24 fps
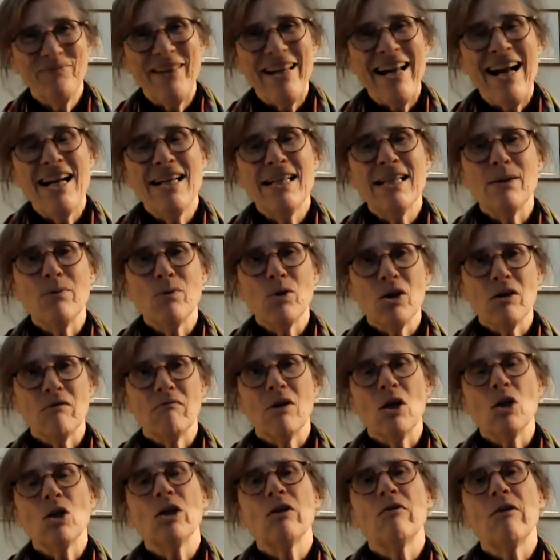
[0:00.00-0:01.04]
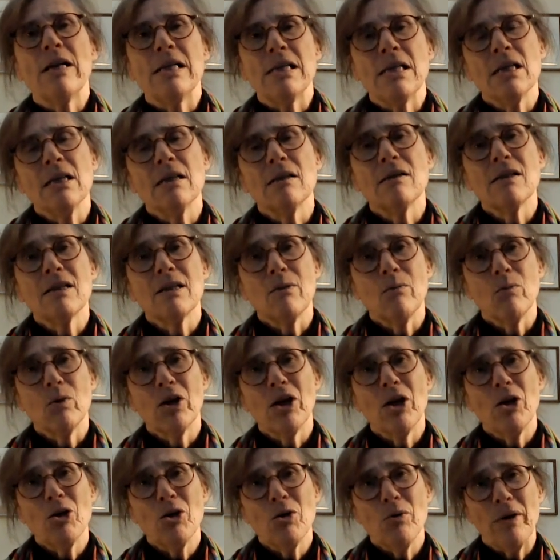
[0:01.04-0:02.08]
The idea was that Rosencrantz and Guildenstern would
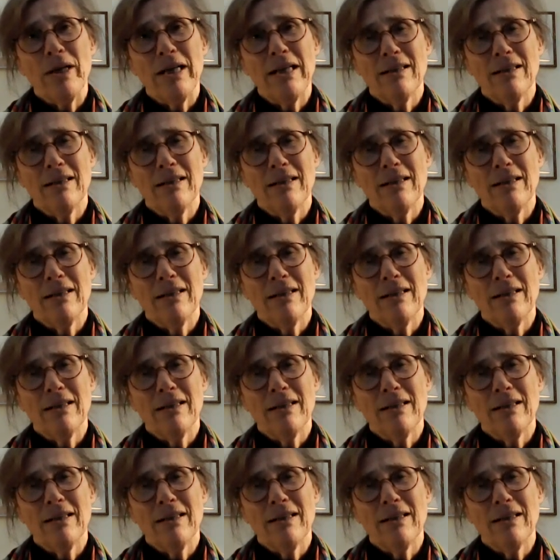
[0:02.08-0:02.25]
go to